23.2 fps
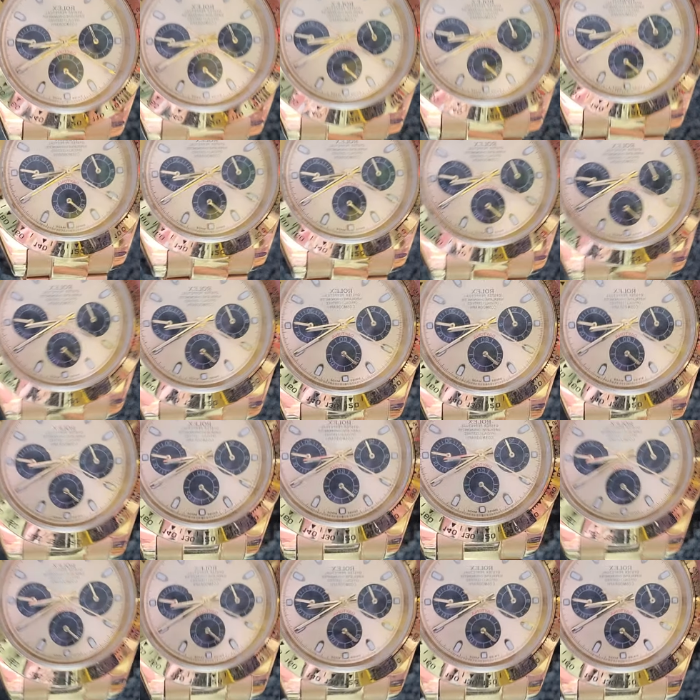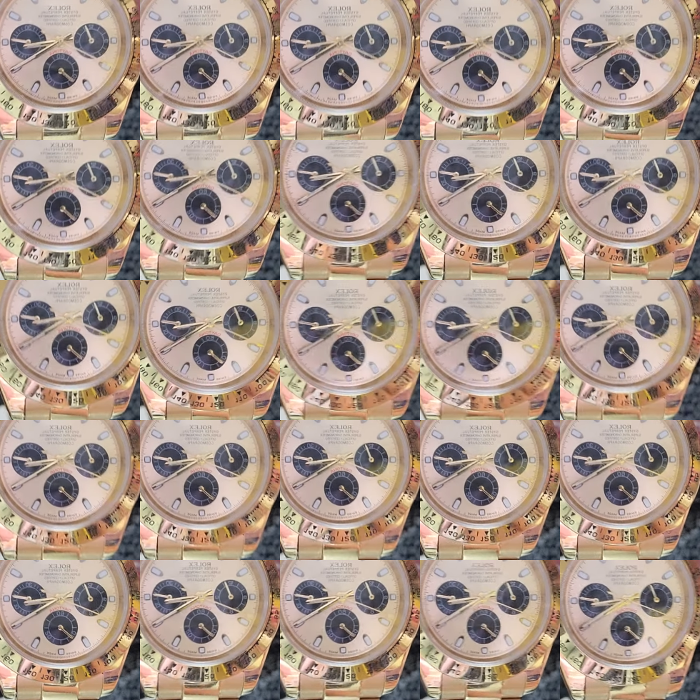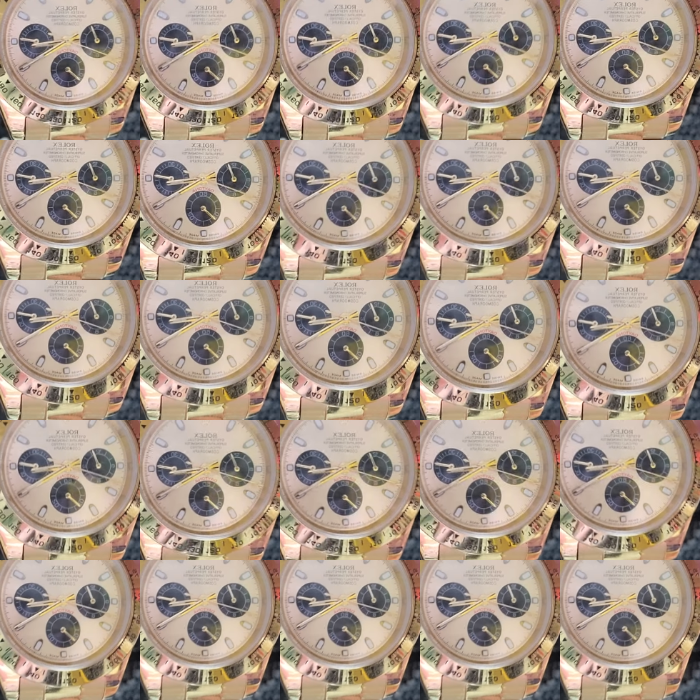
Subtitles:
If you're interested in buying one, well,